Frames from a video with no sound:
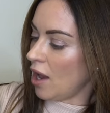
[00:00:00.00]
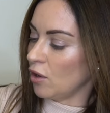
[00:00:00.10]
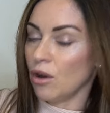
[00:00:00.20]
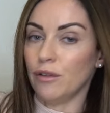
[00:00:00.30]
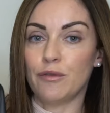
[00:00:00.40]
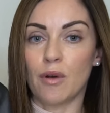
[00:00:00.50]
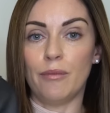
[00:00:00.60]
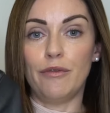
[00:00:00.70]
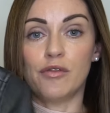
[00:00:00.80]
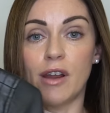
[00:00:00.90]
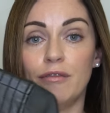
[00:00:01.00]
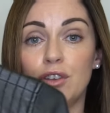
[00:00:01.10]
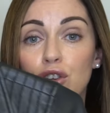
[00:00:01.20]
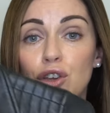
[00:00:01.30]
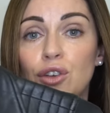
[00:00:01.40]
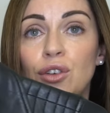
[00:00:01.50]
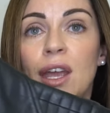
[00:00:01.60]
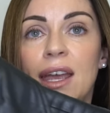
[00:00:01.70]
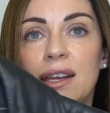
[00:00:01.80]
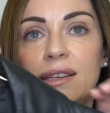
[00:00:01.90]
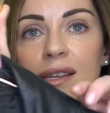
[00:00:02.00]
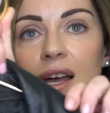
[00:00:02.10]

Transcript: I got from Forever New. It is